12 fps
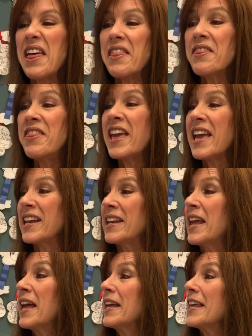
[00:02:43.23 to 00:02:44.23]

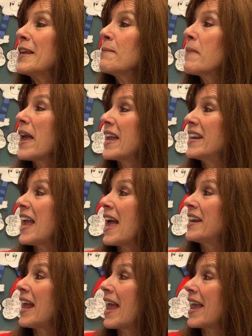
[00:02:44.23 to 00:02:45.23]
Then he made
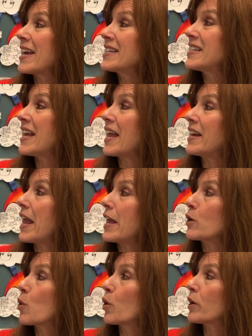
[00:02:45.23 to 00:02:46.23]
an ant and
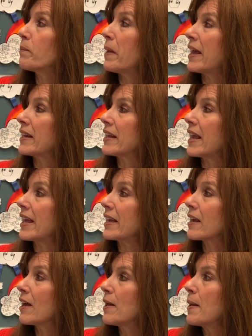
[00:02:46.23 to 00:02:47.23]
acorn
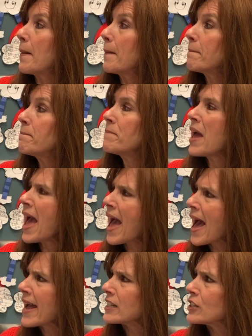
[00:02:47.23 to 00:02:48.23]
pancake.
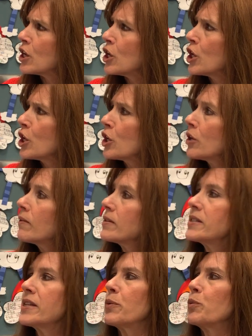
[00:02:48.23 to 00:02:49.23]
Max,
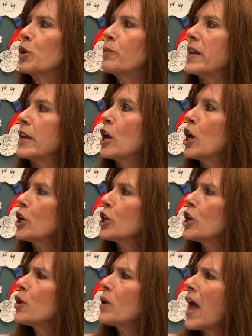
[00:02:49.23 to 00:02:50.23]
said Ruby,
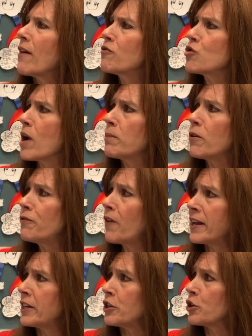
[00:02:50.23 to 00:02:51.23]
you'd have trouble
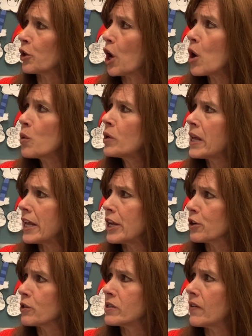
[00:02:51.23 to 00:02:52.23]
finding your own
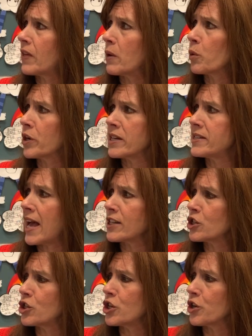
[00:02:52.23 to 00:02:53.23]
ears if they weren't
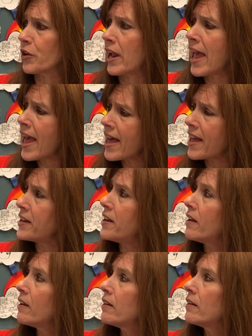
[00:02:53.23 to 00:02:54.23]
attached to your head.